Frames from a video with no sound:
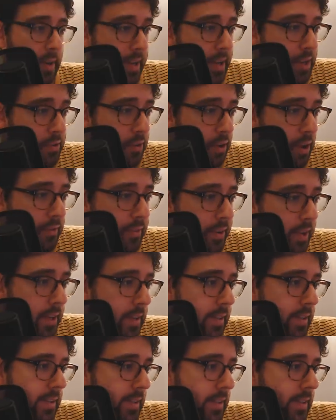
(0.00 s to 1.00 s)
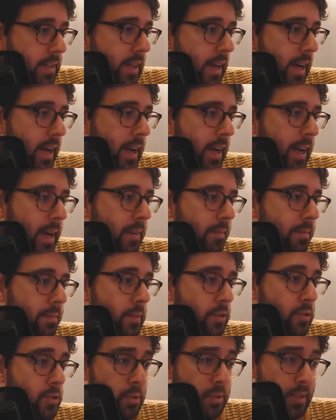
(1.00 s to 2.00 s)
League Trophy
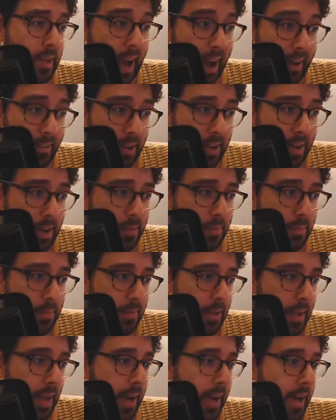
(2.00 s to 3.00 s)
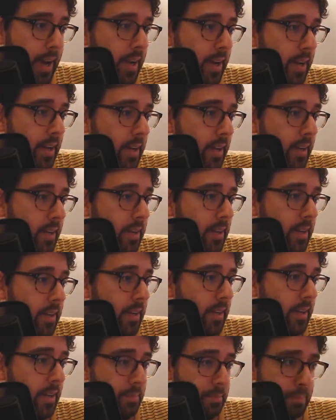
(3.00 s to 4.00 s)
um, due to Harrogate, uh,
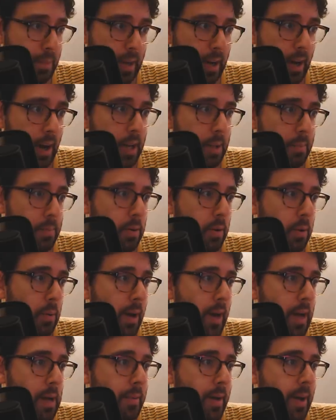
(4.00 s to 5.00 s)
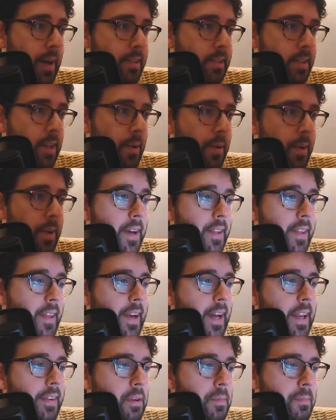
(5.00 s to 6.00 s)
and beat Hartlepool a while back. So they're
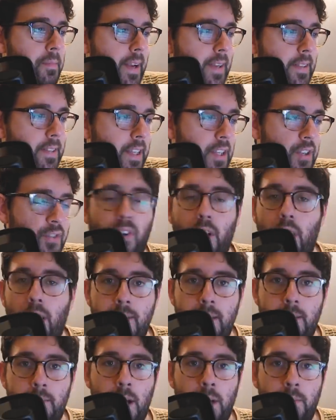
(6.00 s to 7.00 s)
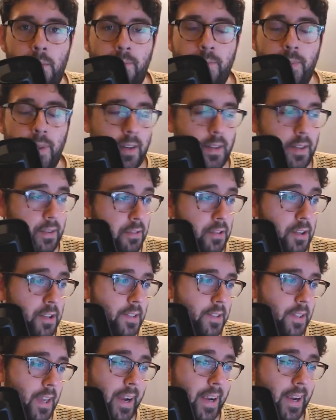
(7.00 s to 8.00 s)
kind of in mixed-ish form at the moment. They're, they're a
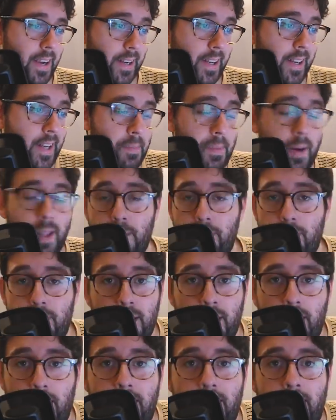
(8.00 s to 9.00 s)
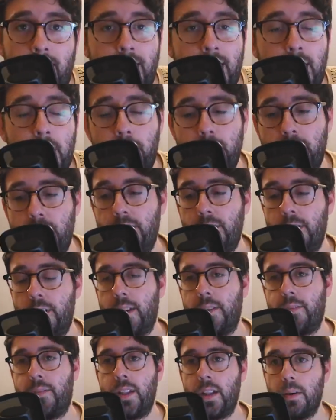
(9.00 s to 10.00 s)
good side, clearly, by the, the league position,
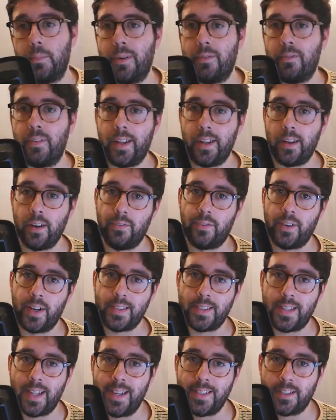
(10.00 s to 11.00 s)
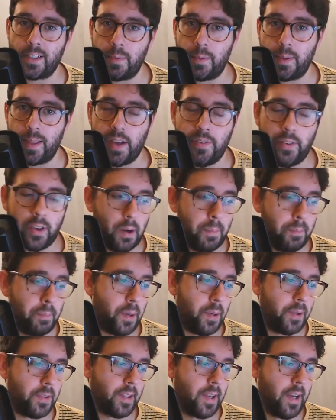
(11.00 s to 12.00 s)
and I think they'll be really up for this. That is going to be the F A Cup
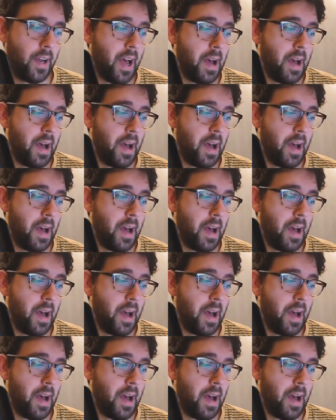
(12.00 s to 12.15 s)
boost.